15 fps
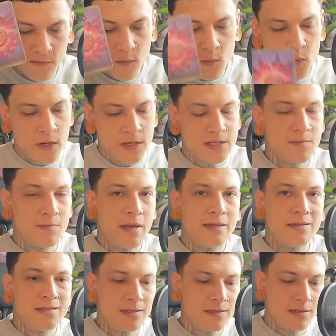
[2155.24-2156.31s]
for what is
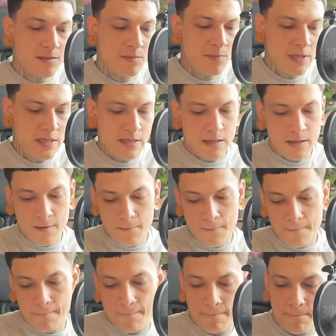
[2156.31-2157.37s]
meant to be.
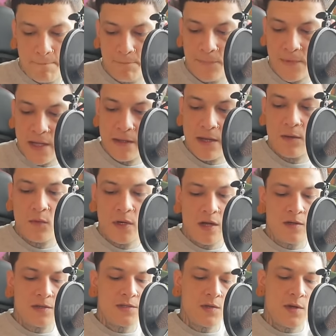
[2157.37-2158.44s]
And then we
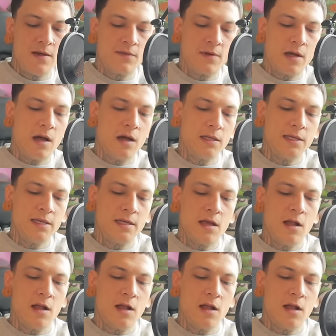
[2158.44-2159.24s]
also have Kali